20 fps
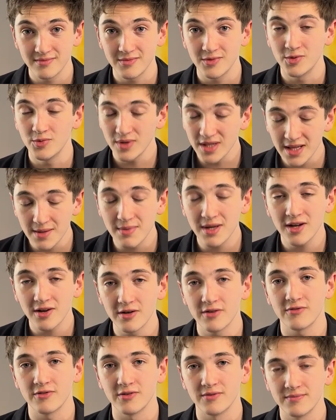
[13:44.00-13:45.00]
Really be
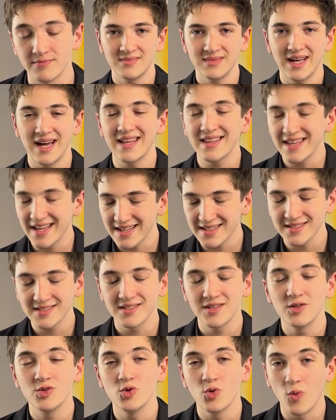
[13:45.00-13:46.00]
careful. And yes,
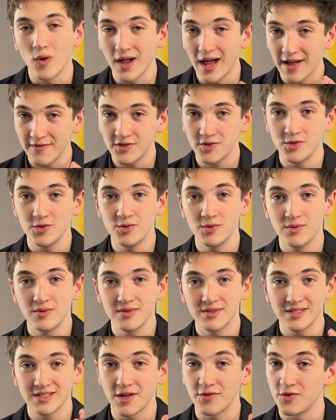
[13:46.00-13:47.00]
you will have to do
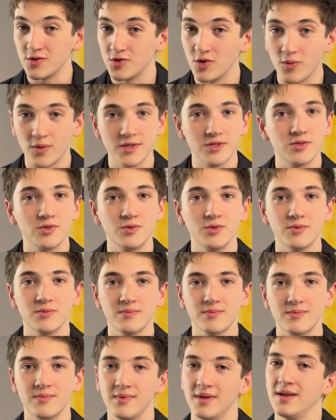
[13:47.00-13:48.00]
stuff you don't want to do.
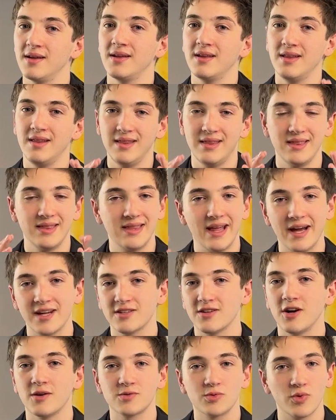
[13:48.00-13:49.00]
That
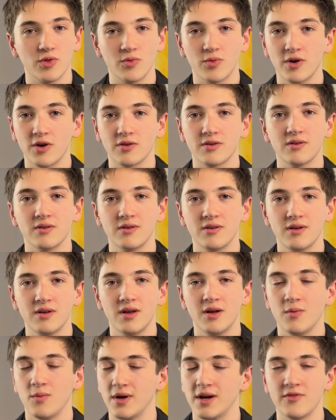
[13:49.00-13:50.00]
comes with work.
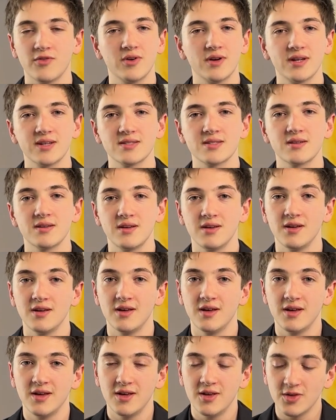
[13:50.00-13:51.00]
Whatever it is,
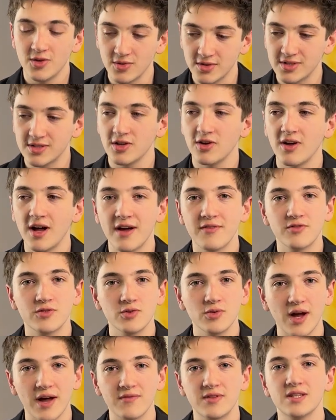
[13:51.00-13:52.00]
you'll still have
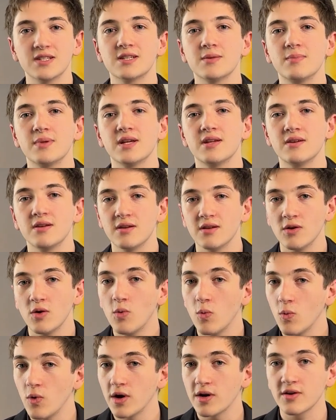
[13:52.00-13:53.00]
to have discipline,
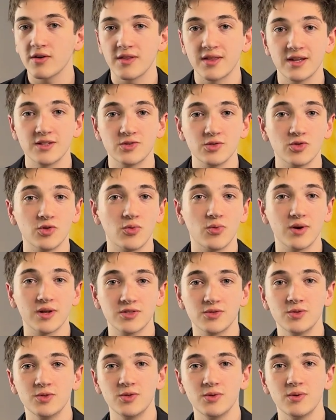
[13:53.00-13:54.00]
work on things you don't want
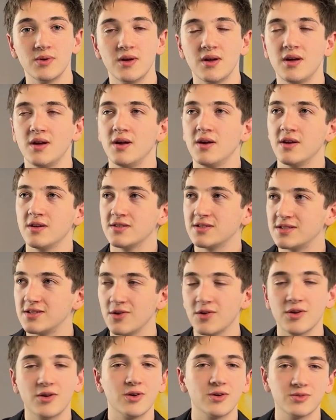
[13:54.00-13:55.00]
to do,
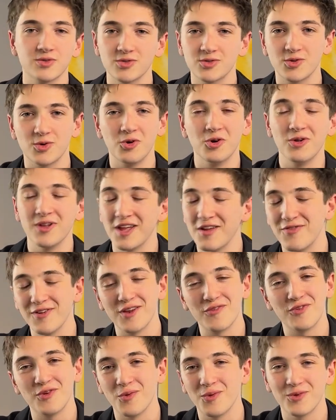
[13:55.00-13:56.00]
still go to school even
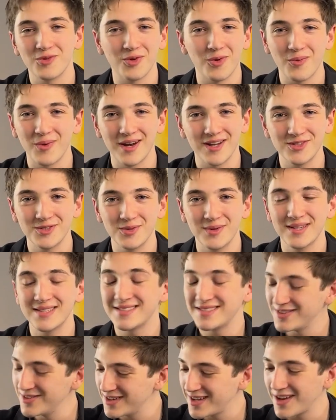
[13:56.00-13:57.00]
if you don't want to do it,
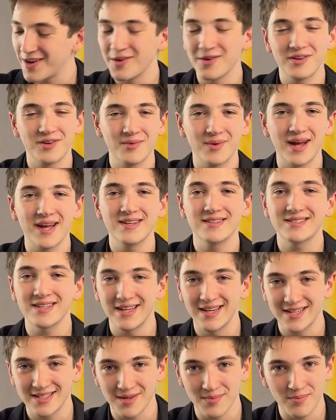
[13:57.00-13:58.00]
still get good grades.
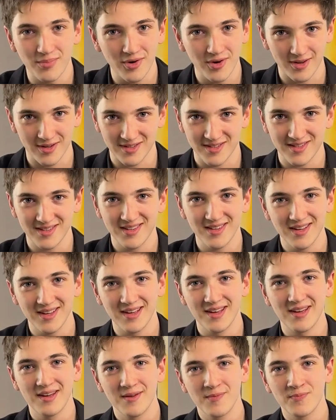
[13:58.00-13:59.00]
It is important.
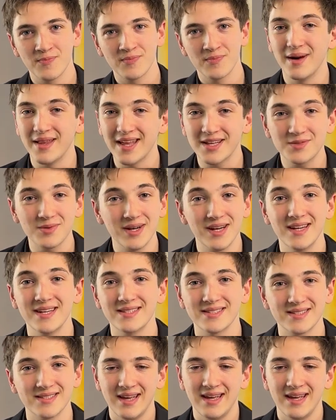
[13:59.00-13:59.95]
But that's what it is.